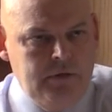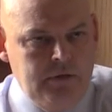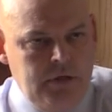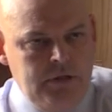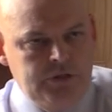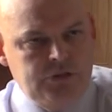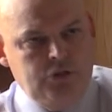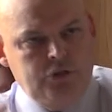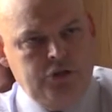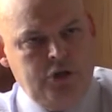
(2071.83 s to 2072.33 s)

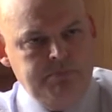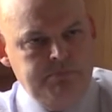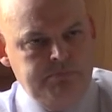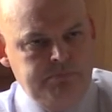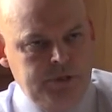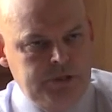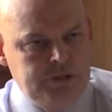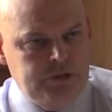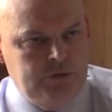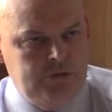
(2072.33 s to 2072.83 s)
It's gone up
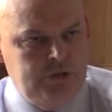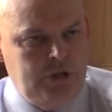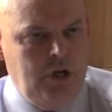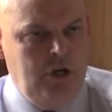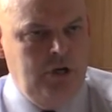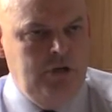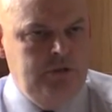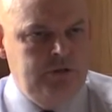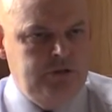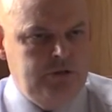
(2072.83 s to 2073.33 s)
and it's gone
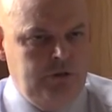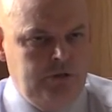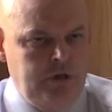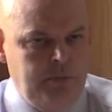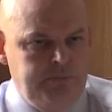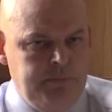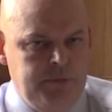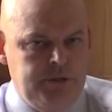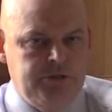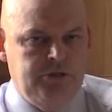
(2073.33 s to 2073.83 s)
down and it's gone
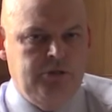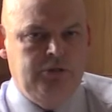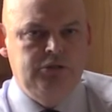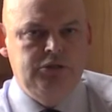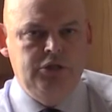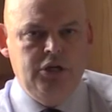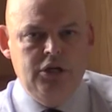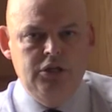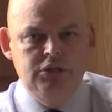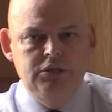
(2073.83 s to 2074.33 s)
up and it's gone
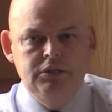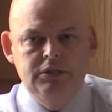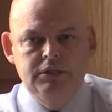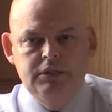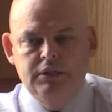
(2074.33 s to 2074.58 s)
down.